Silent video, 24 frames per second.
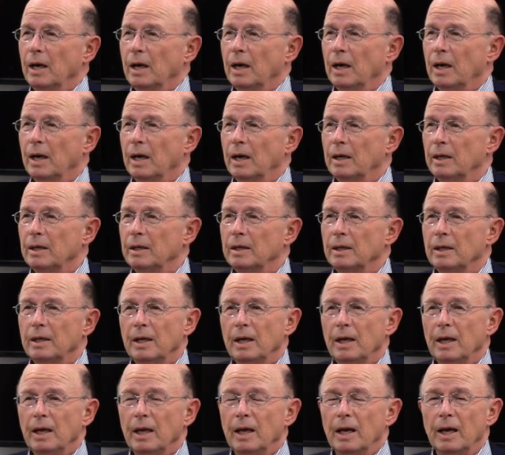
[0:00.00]
uh,
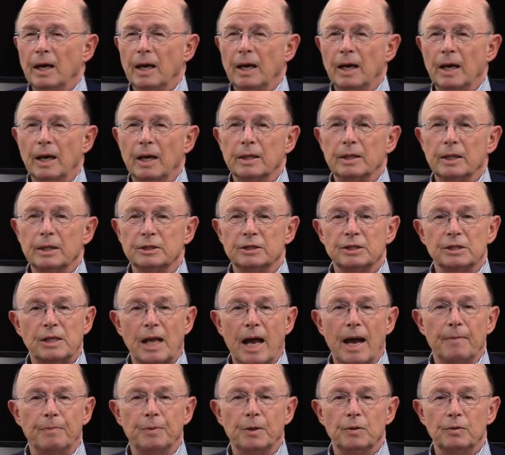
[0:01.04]
uh, can
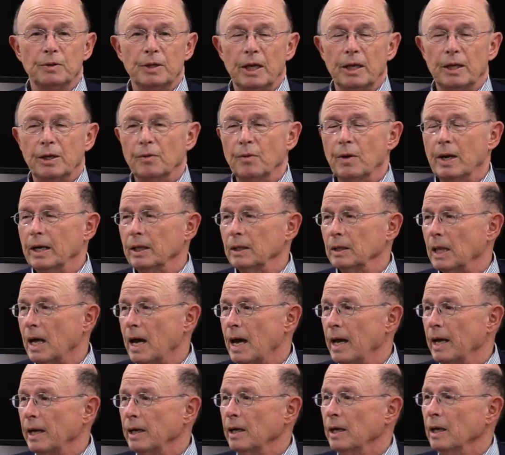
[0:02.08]
stop you, take you out of
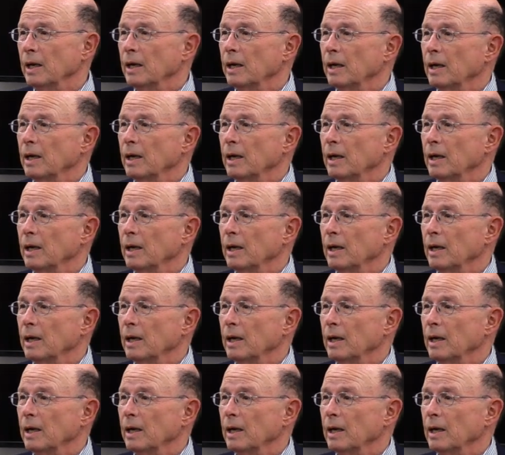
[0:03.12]
line,